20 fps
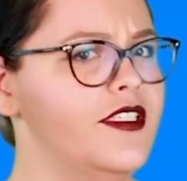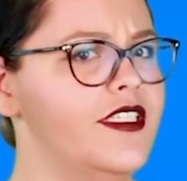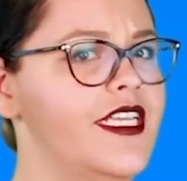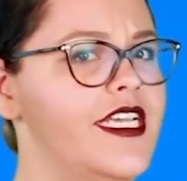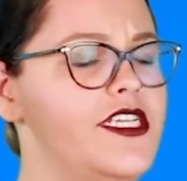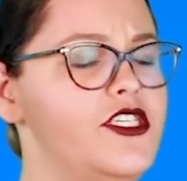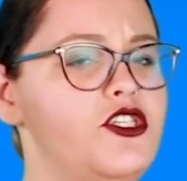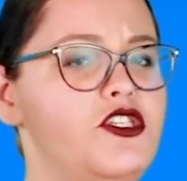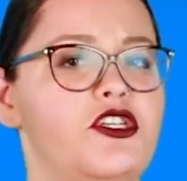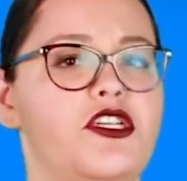
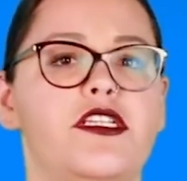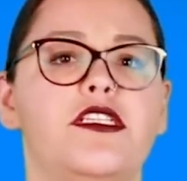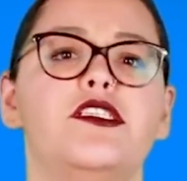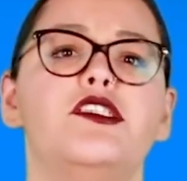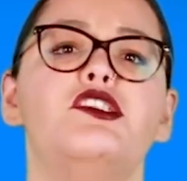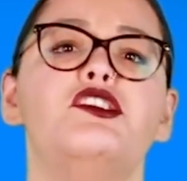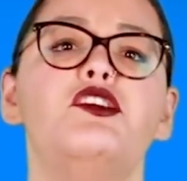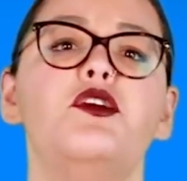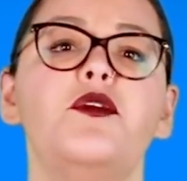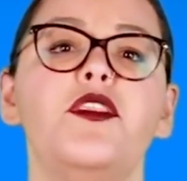
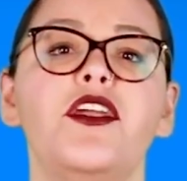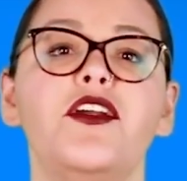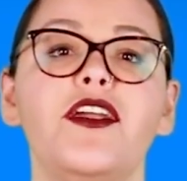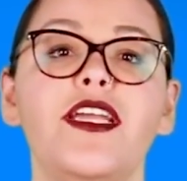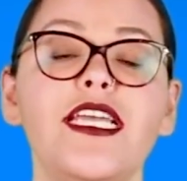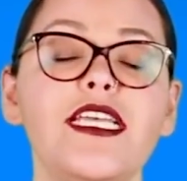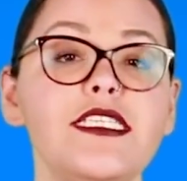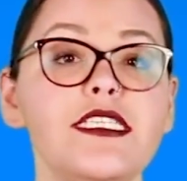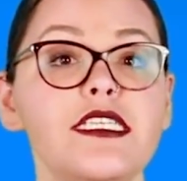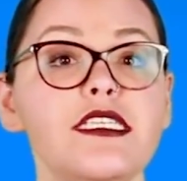relations. So there
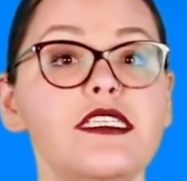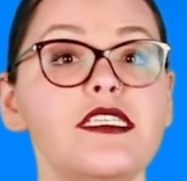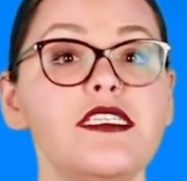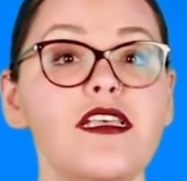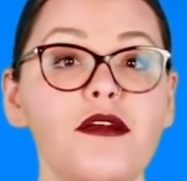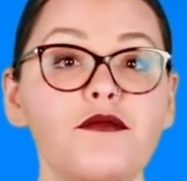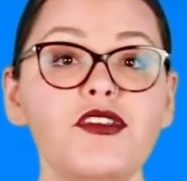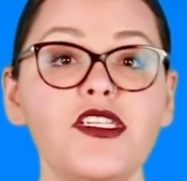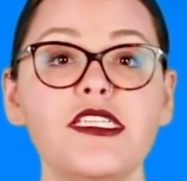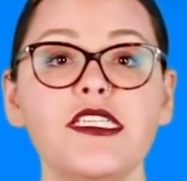is
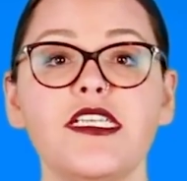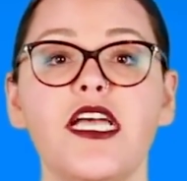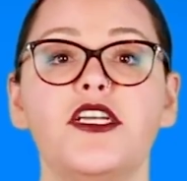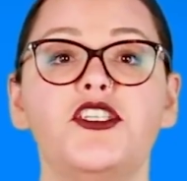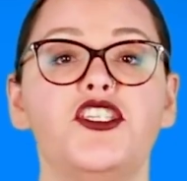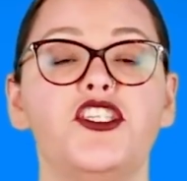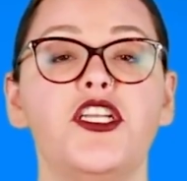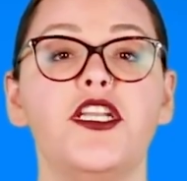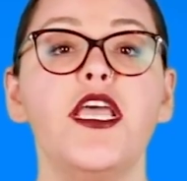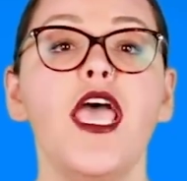some
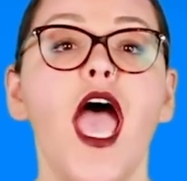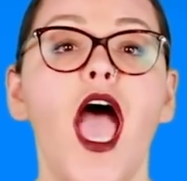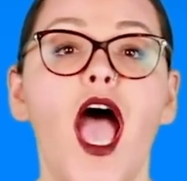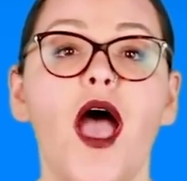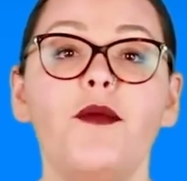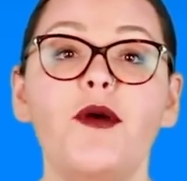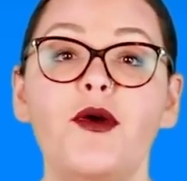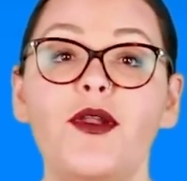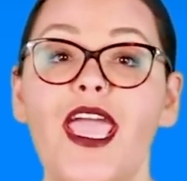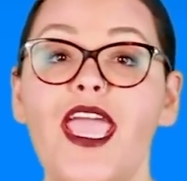discussion
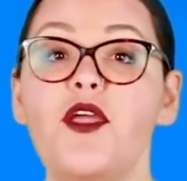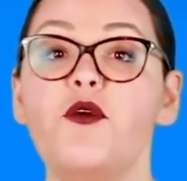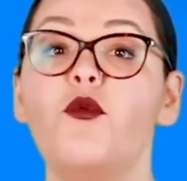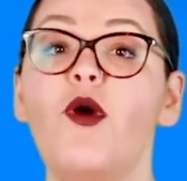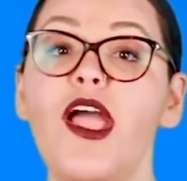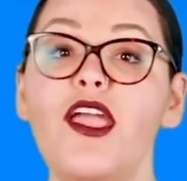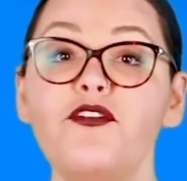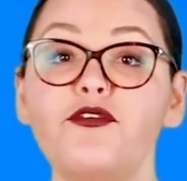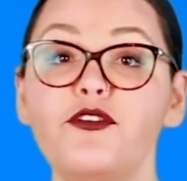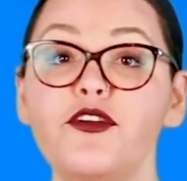about a
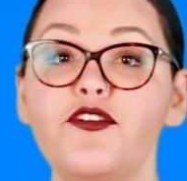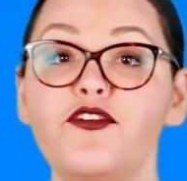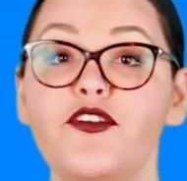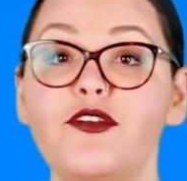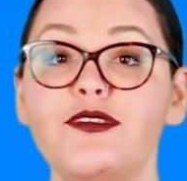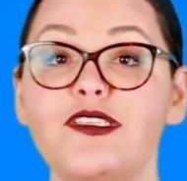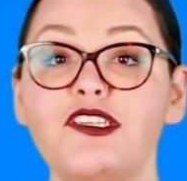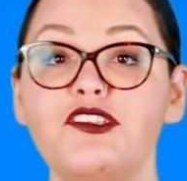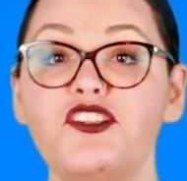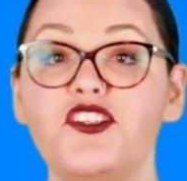wife
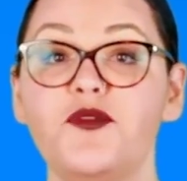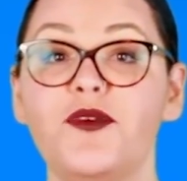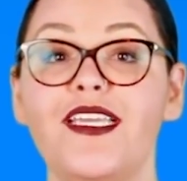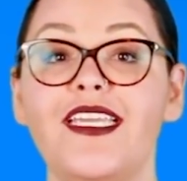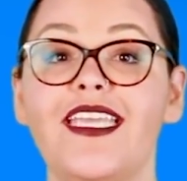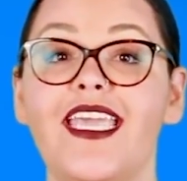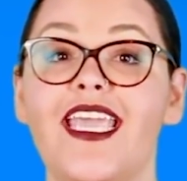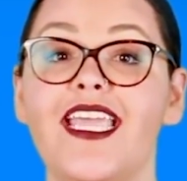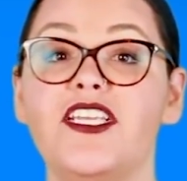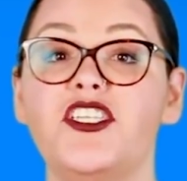refusing to
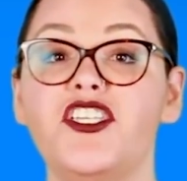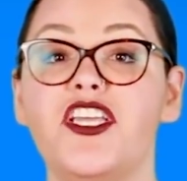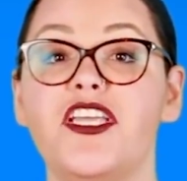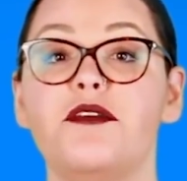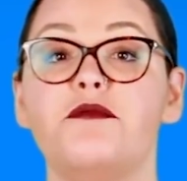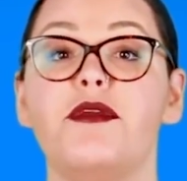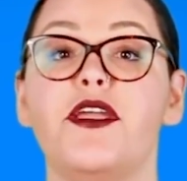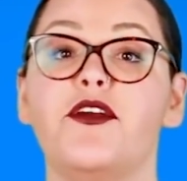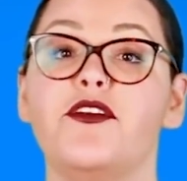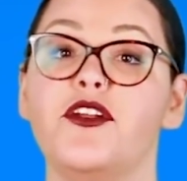engage
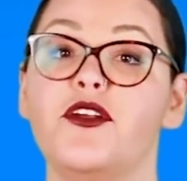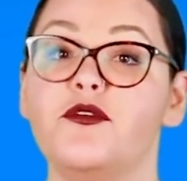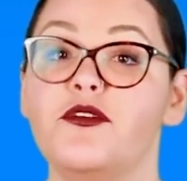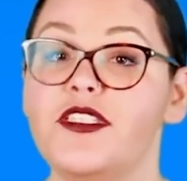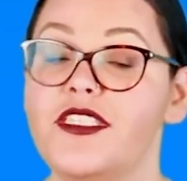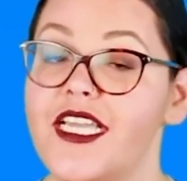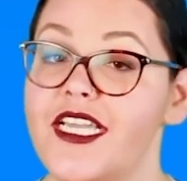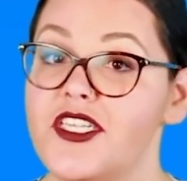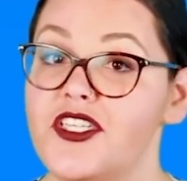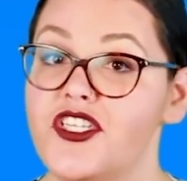in marital
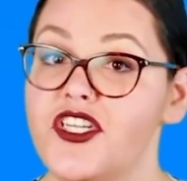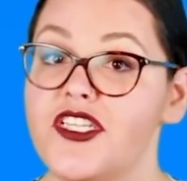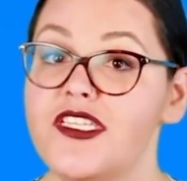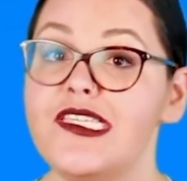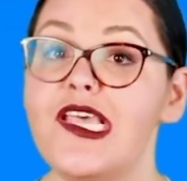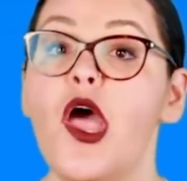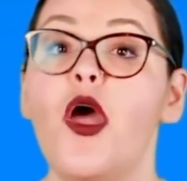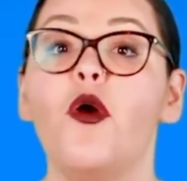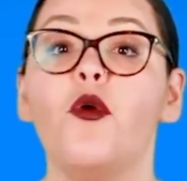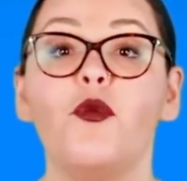
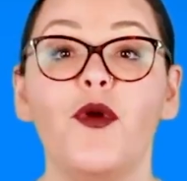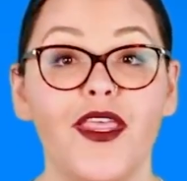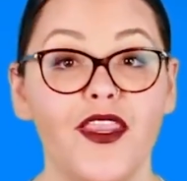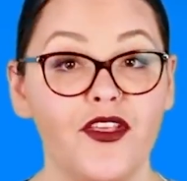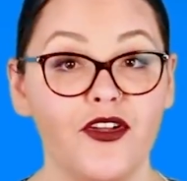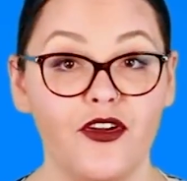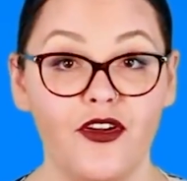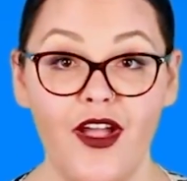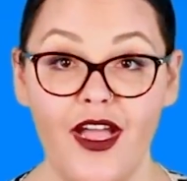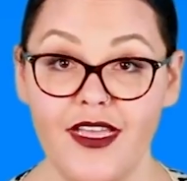relations with
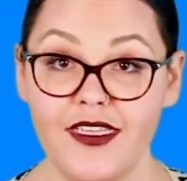her